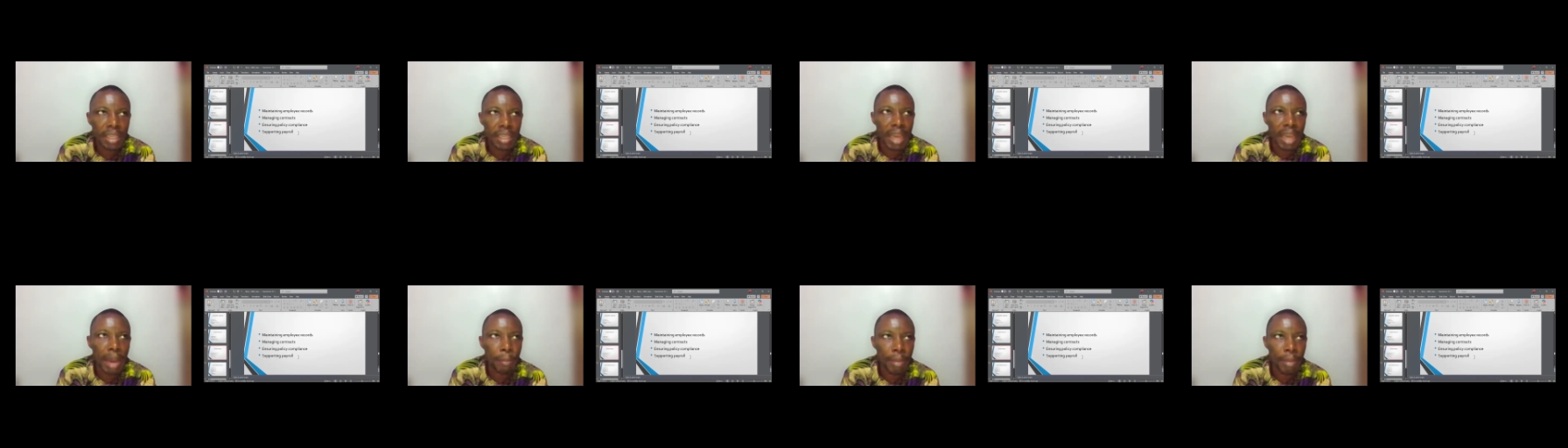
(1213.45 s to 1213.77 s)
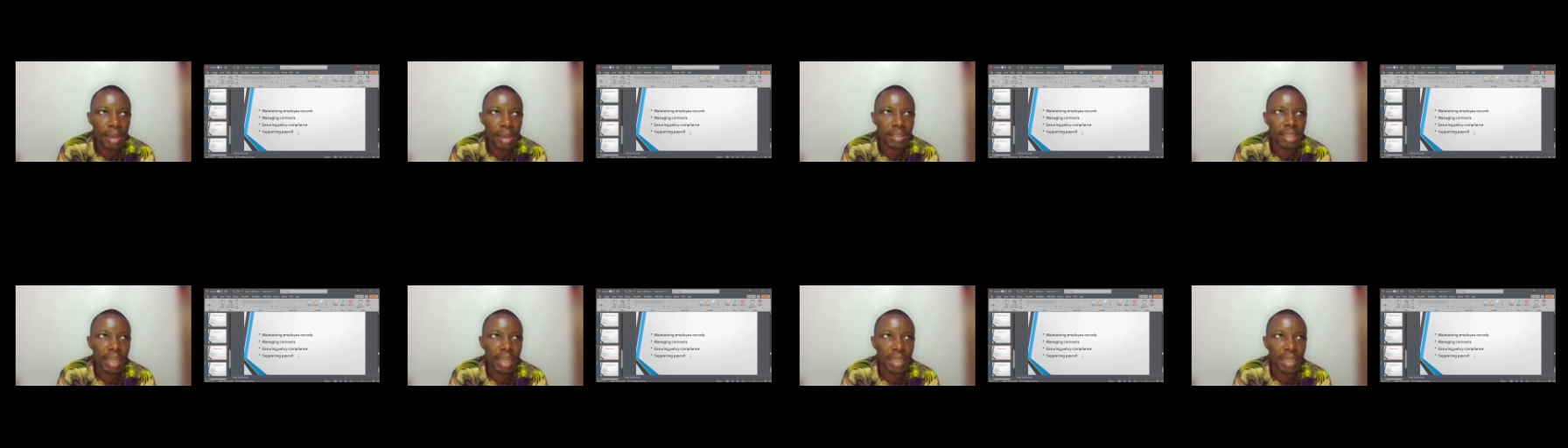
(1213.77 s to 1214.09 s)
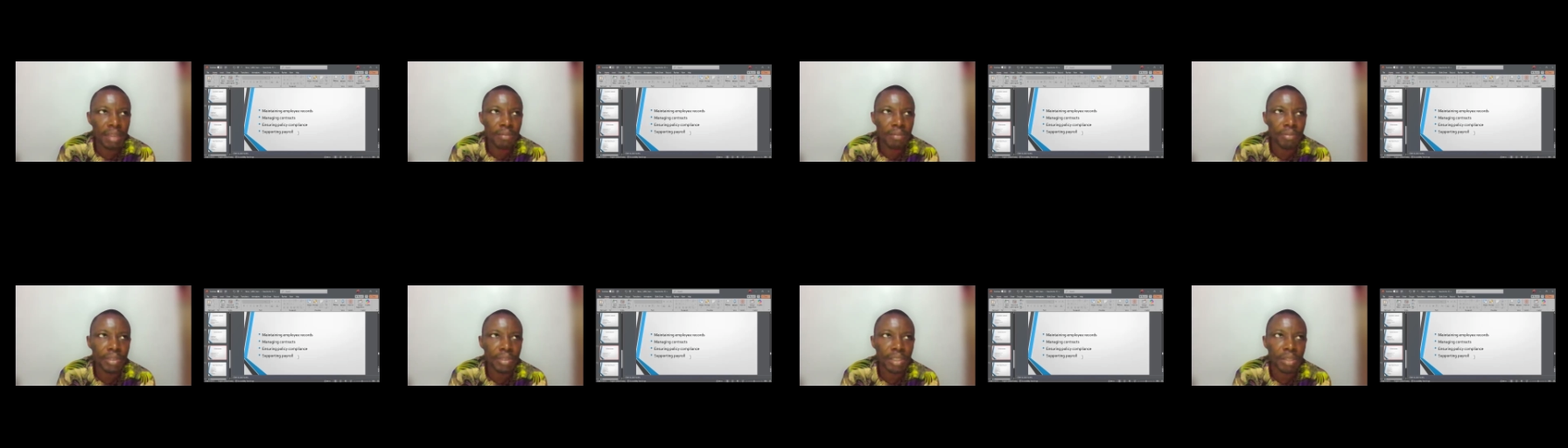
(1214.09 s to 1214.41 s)
the amount and
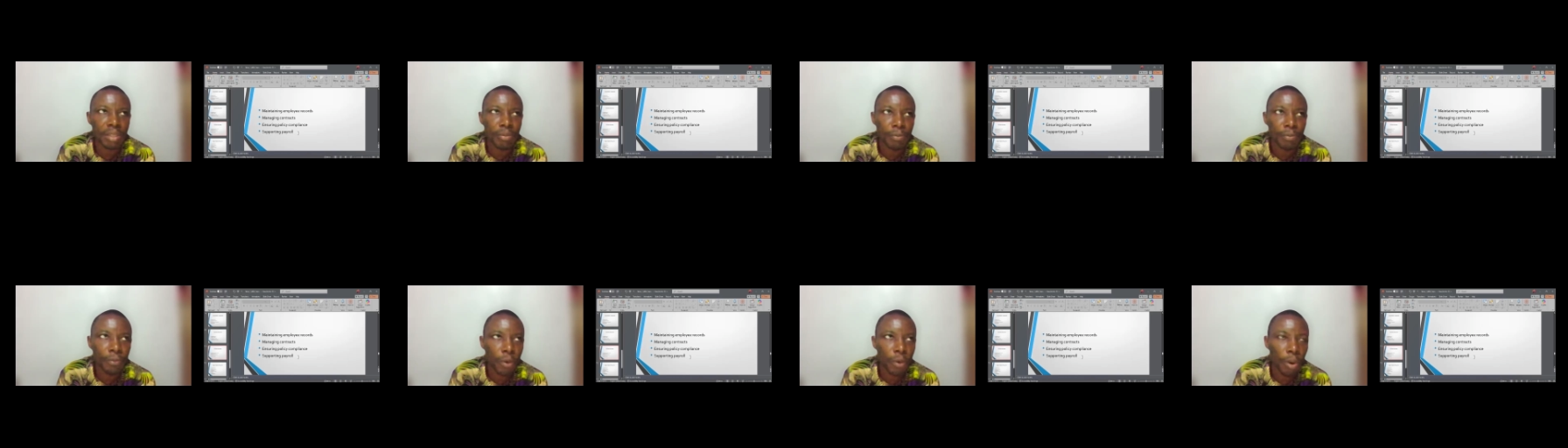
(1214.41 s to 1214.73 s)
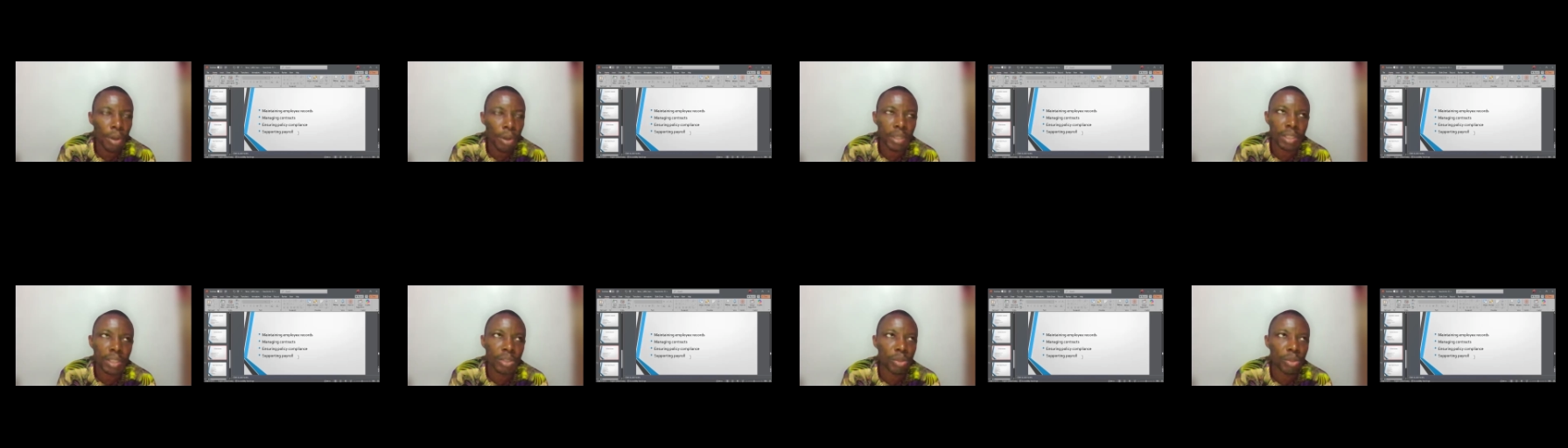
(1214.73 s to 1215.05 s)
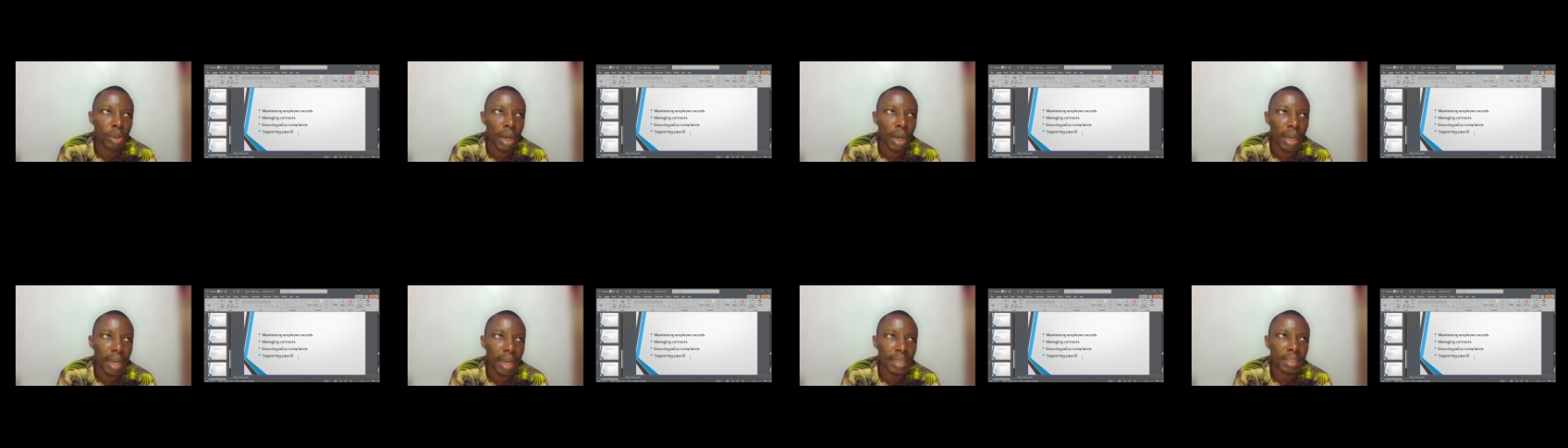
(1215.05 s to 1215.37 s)
everything, forward it
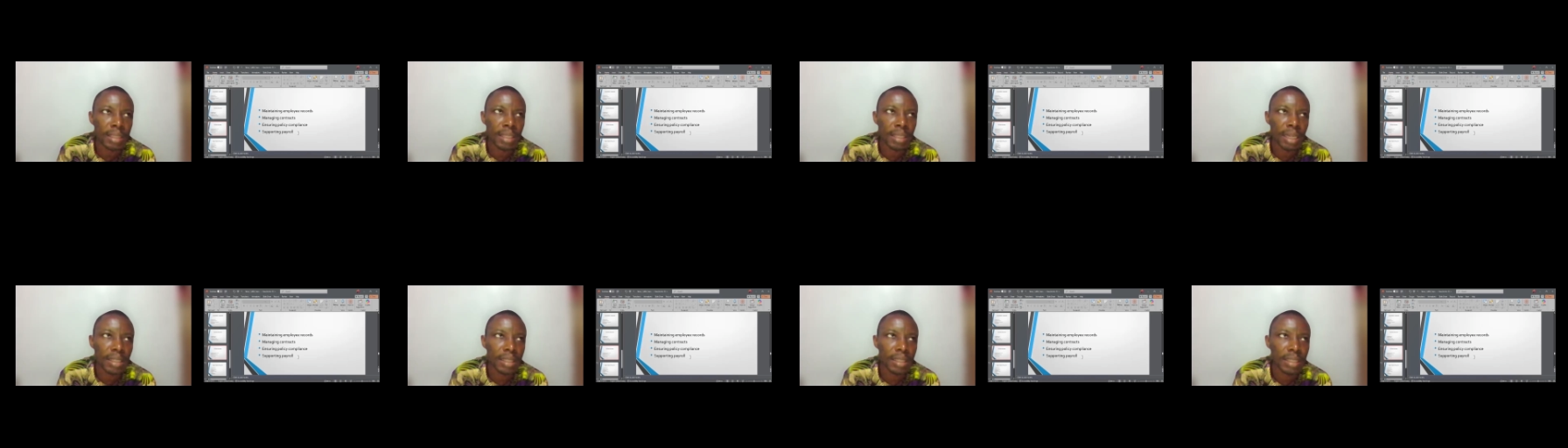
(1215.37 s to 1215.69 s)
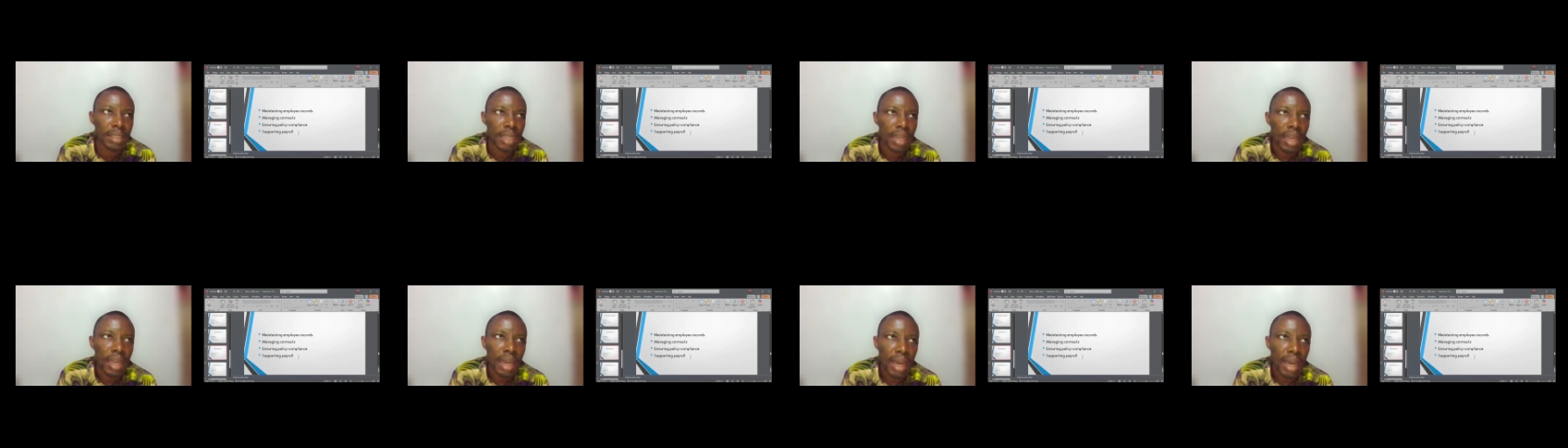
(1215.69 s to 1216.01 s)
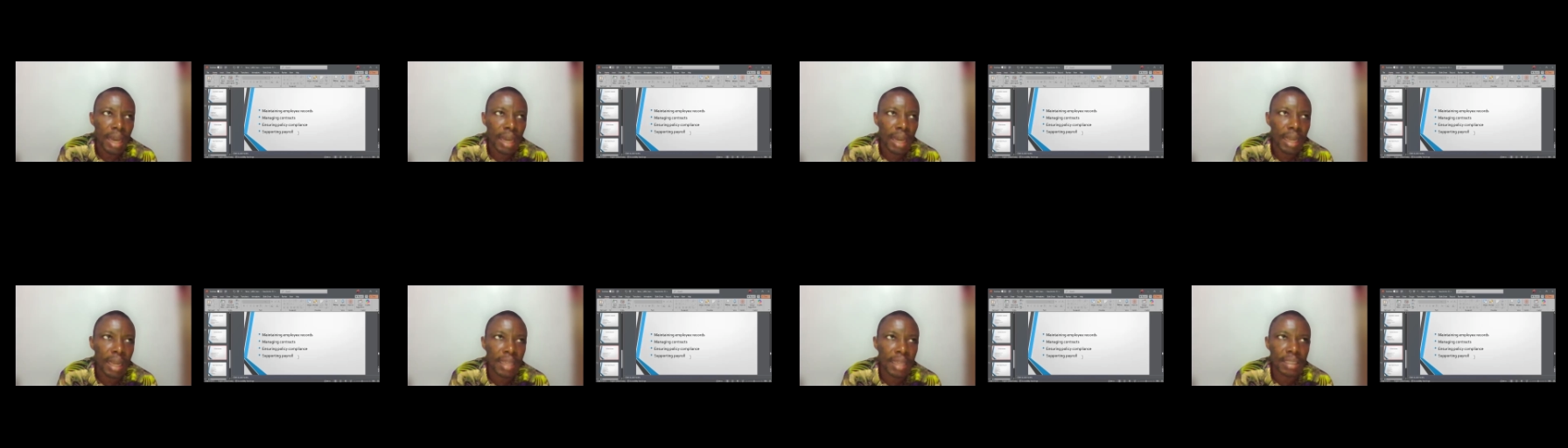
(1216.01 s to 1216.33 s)
to
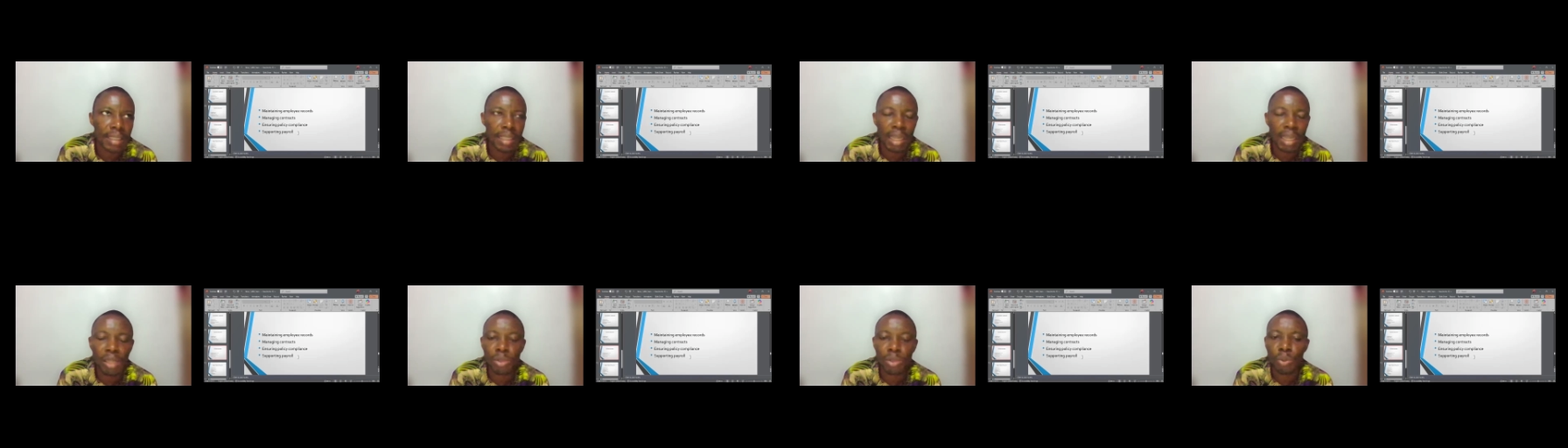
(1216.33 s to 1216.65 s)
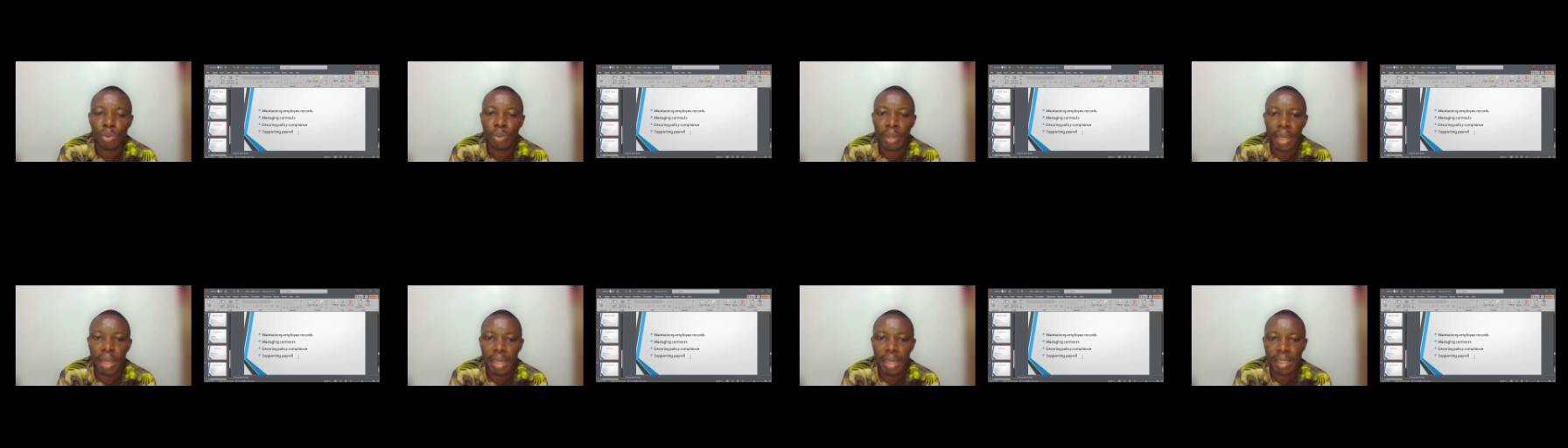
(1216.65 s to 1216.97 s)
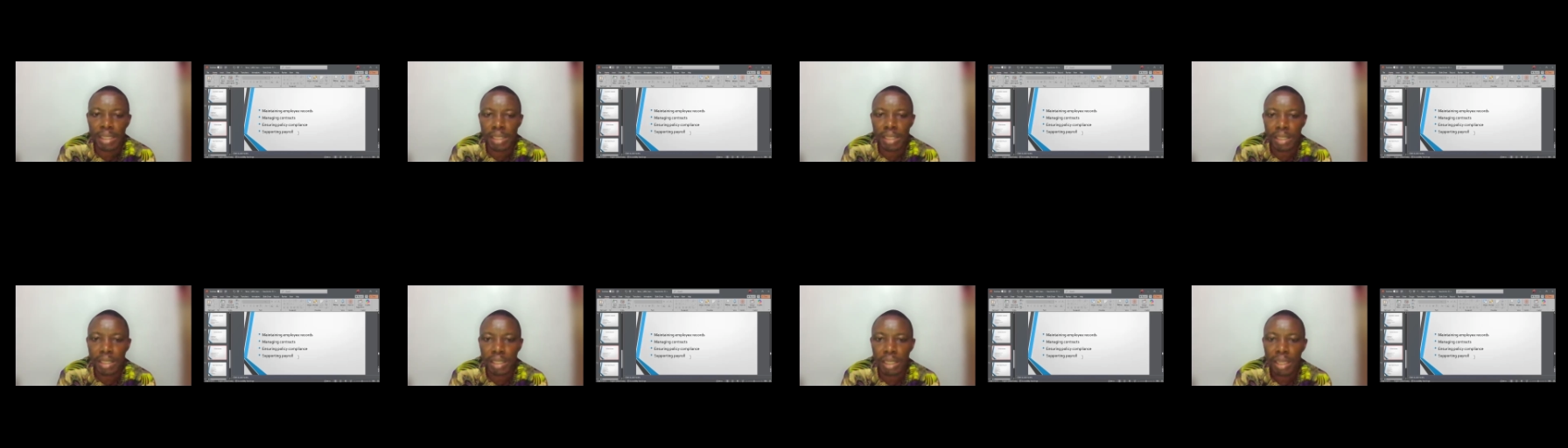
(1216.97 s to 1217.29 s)
accountant to
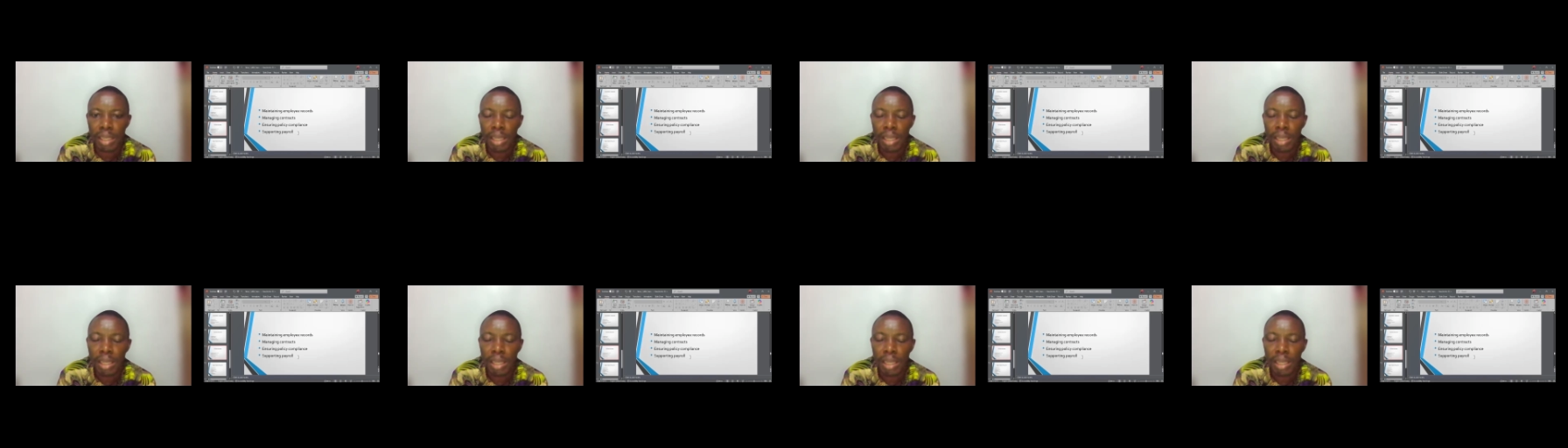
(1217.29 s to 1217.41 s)
end it.